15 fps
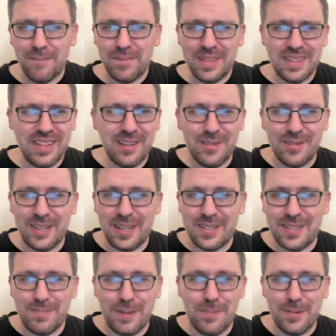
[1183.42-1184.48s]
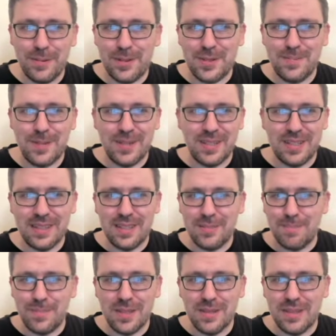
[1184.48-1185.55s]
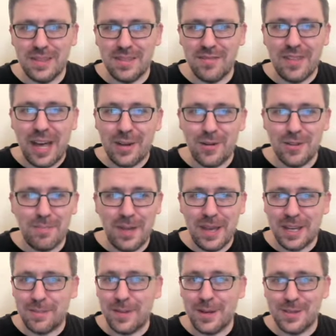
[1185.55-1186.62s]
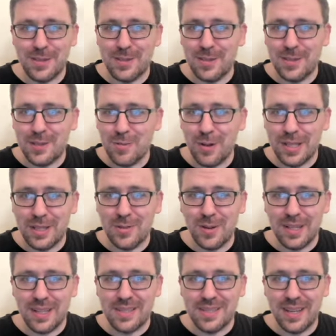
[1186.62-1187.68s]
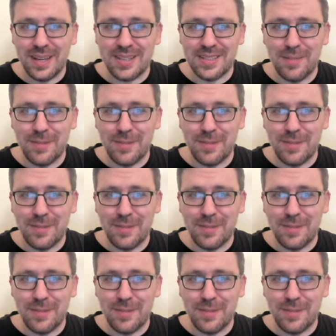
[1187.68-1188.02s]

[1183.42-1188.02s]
The other thing I see people dismissing the value of the pick because it's in 2026.